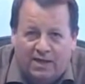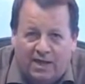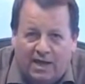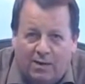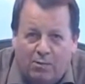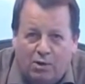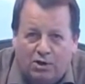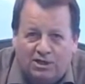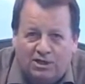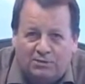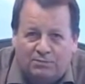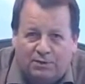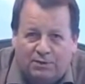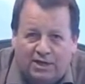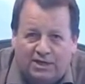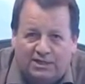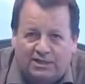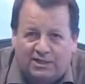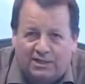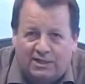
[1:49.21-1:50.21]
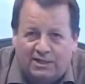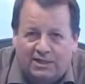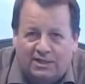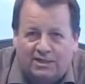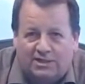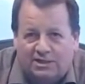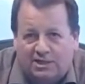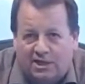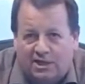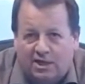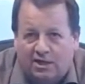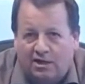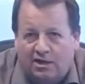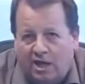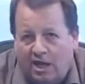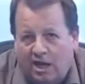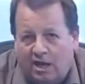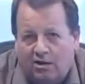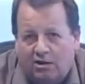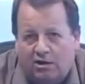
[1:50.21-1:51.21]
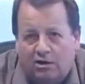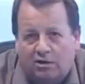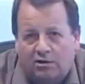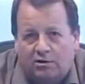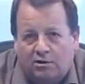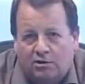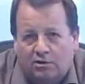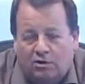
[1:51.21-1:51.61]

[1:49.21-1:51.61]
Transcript: and what his place is in our,